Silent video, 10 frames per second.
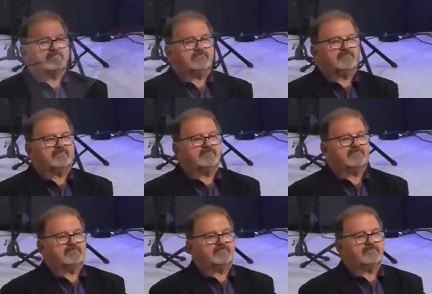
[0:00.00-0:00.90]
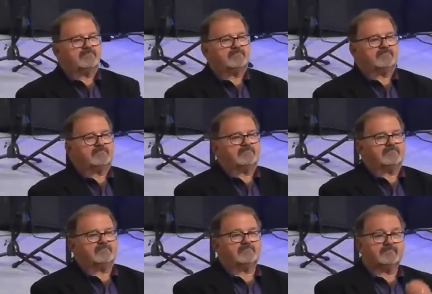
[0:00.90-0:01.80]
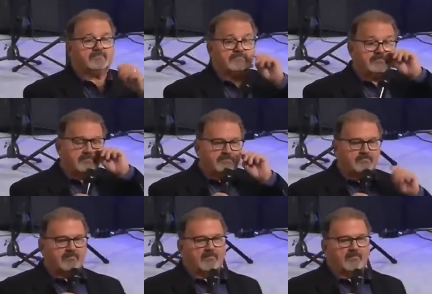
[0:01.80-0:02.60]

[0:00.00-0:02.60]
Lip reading: No one is speaking in this clip.